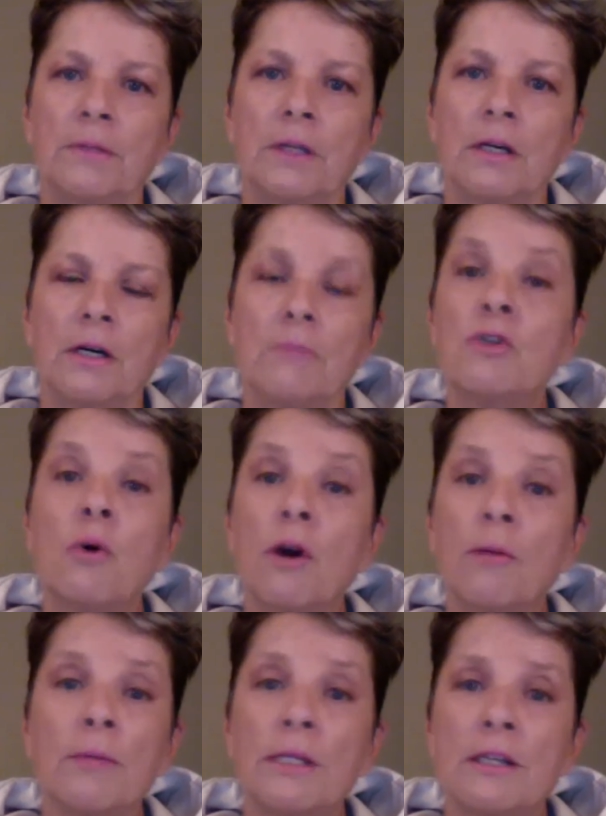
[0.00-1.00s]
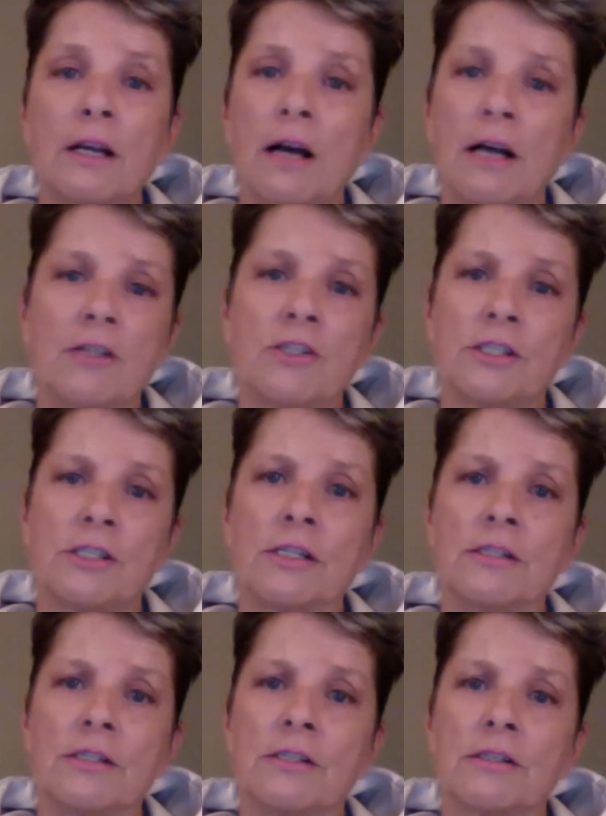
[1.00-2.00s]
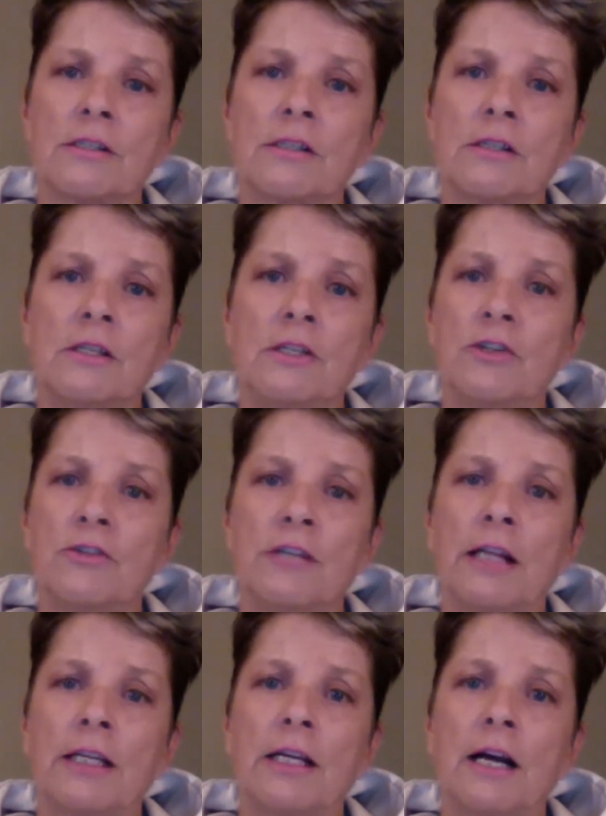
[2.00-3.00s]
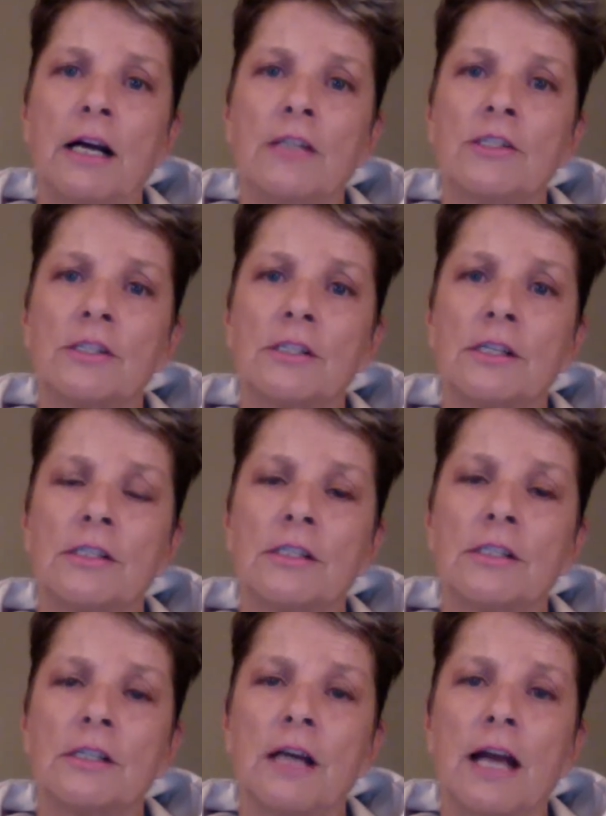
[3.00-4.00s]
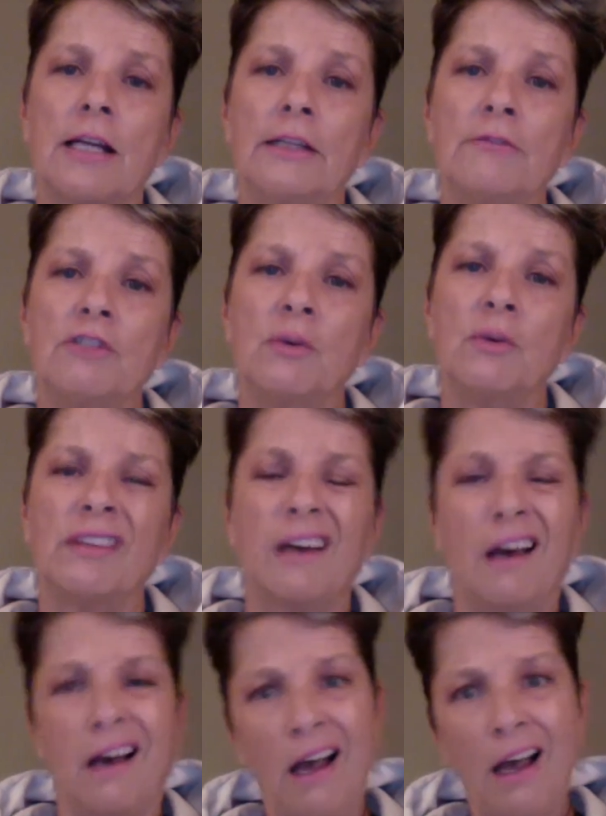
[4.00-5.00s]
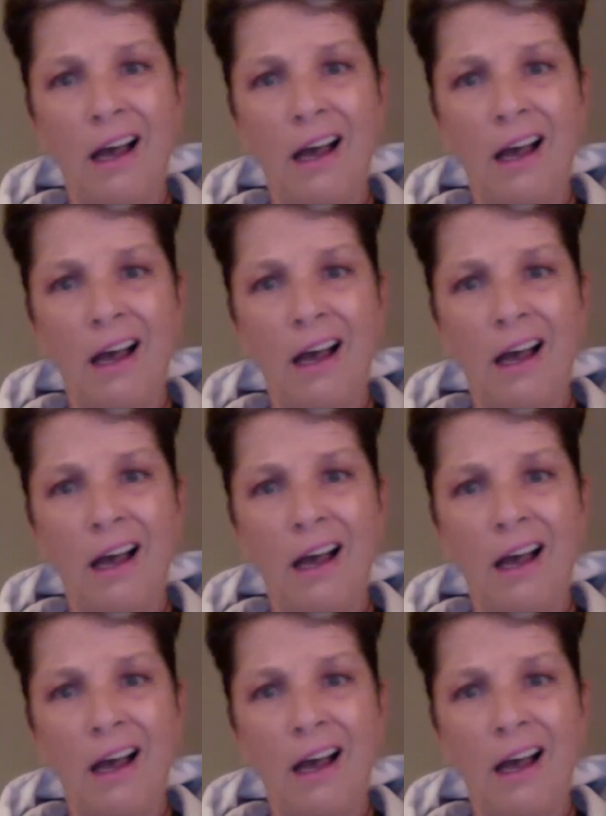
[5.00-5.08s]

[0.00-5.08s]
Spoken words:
absorb into consciousness, in your daily consciousness. It kind of leaves you with a